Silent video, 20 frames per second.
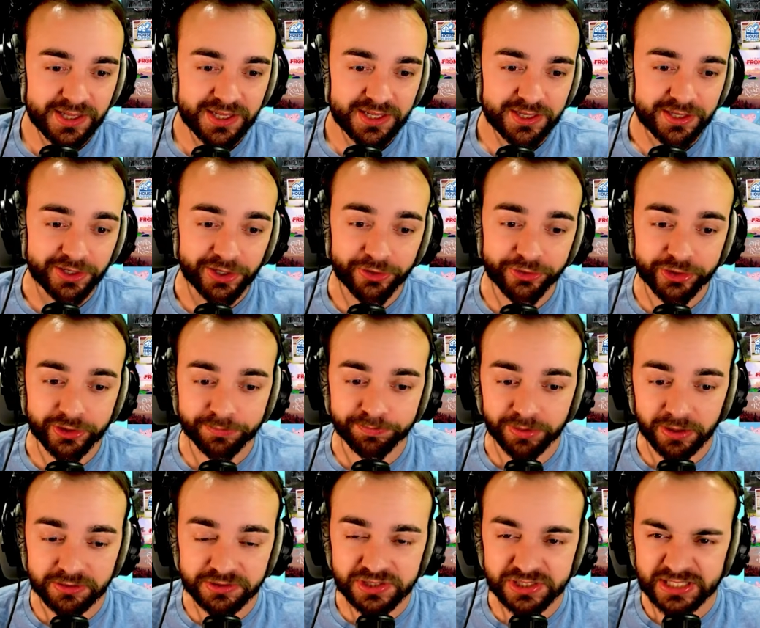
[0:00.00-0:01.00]
Your
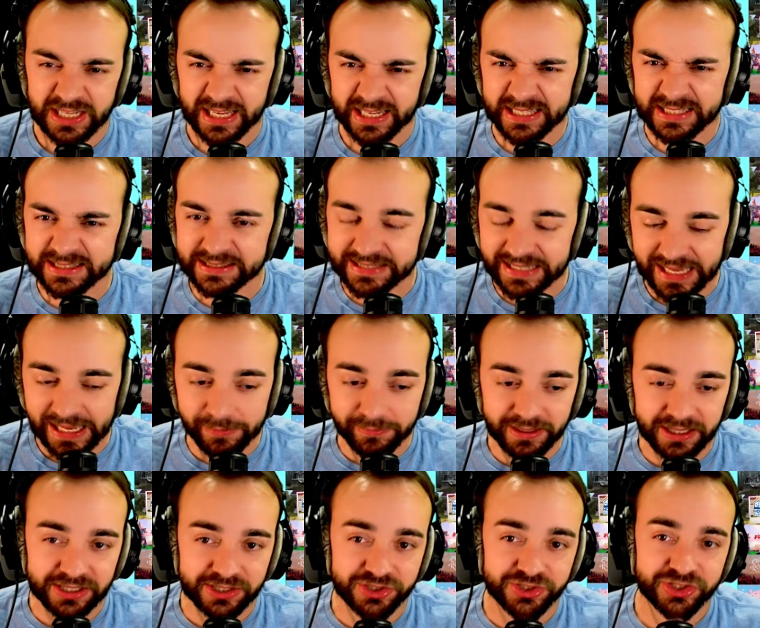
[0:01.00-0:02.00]
boat's taking
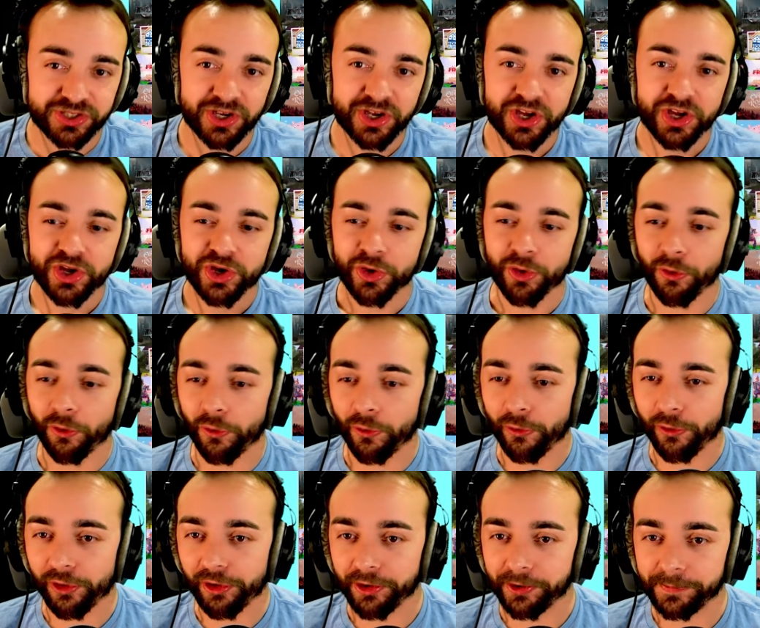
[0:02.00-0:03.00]
damage,
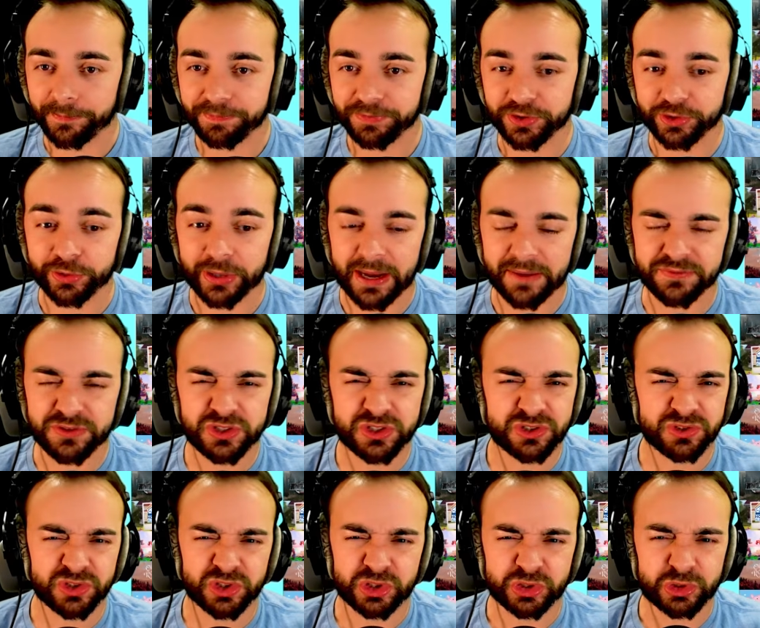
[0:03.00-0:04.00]
or you have
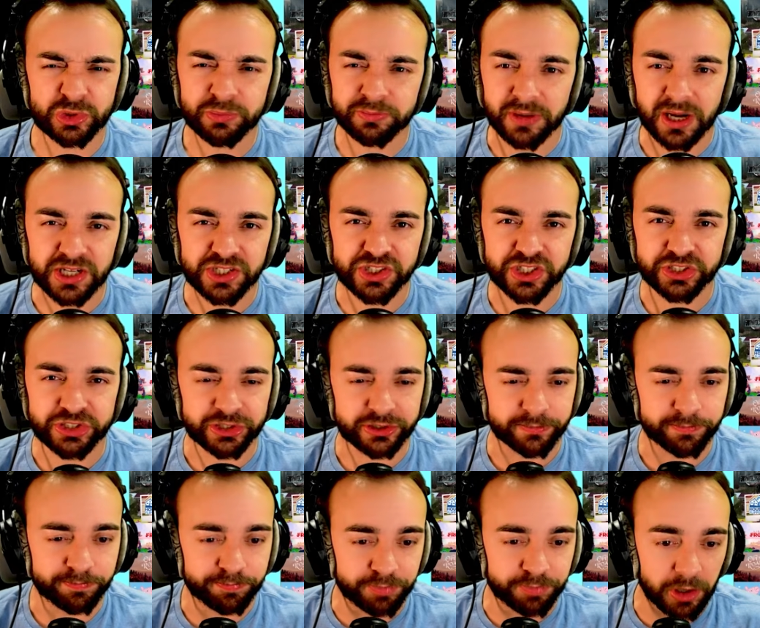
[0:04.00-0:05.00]
too much in your
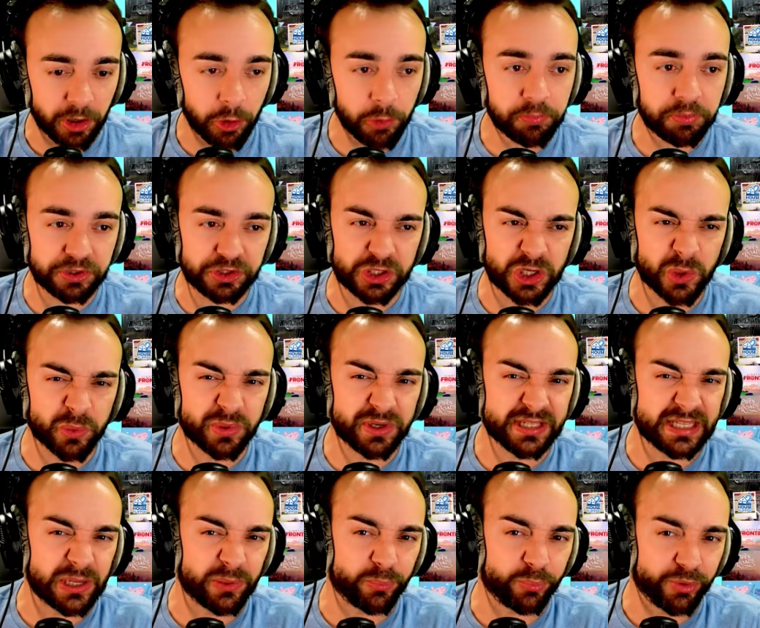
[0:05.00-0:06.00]
boat, but you don't want to
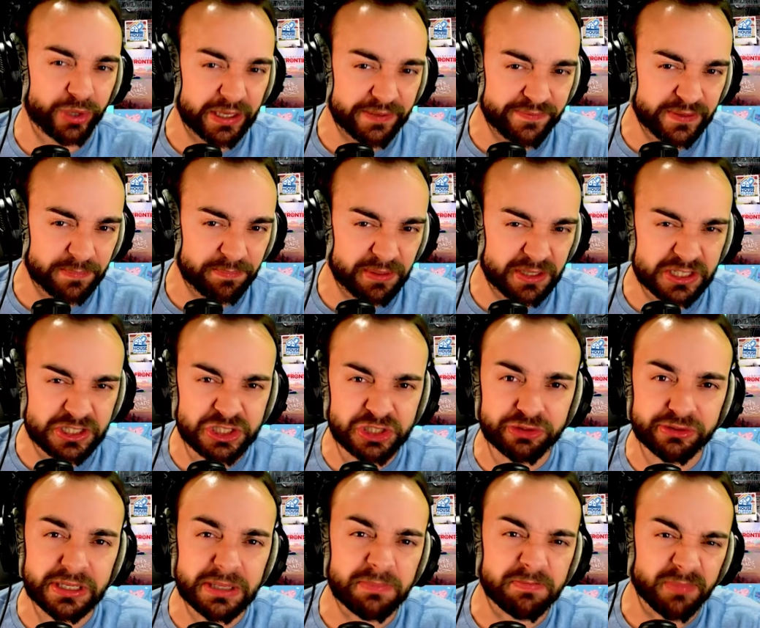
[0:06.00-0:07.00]
get rid of it because you
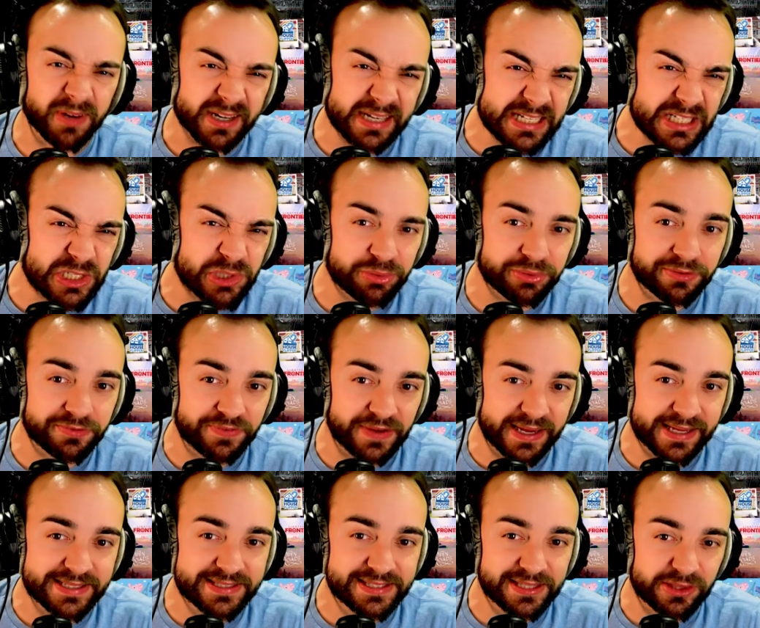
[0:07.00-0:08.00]
need money to
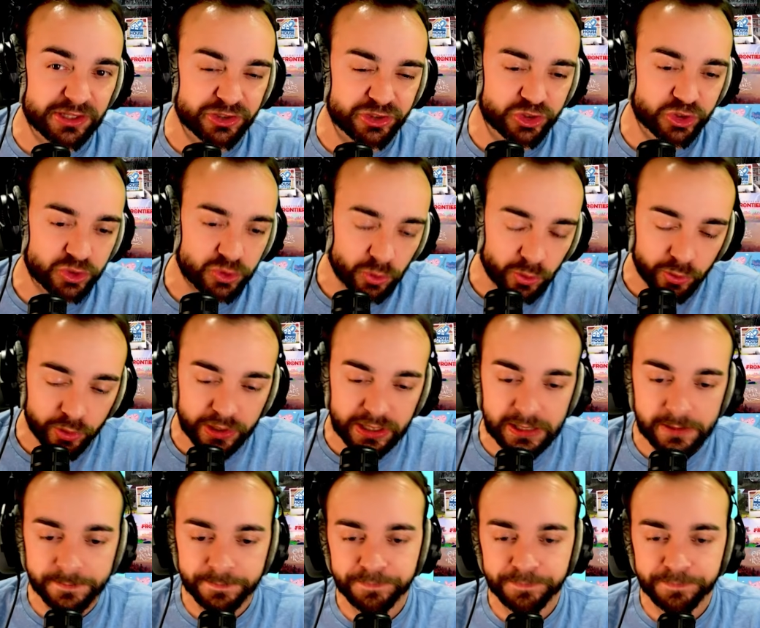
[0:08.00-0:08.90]
advance in the story.